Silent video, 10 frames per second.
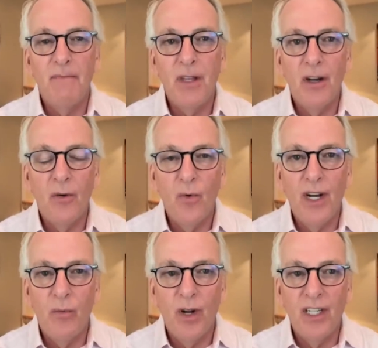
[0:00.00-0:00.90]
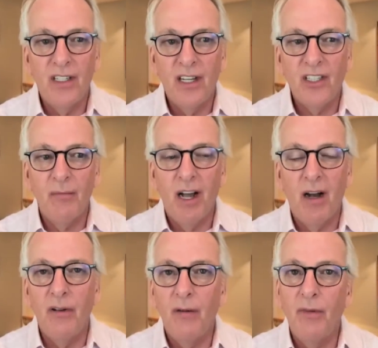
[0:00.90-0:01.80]
when it does come
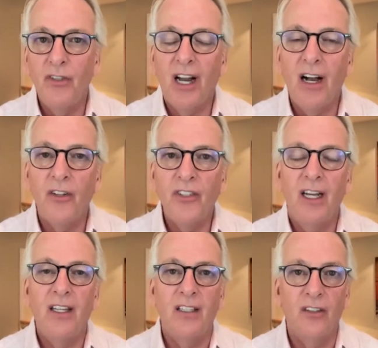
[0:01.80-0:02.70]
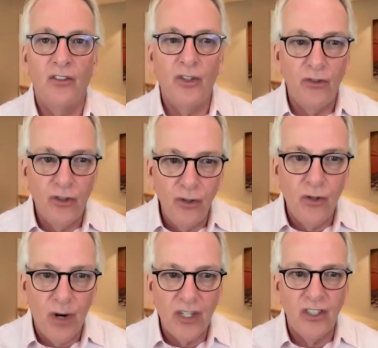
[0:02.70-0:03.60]
out. But Giles, I think there are two
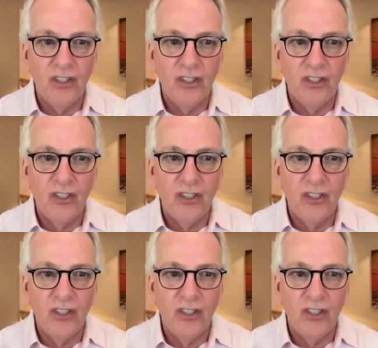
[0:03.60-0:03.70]
questions for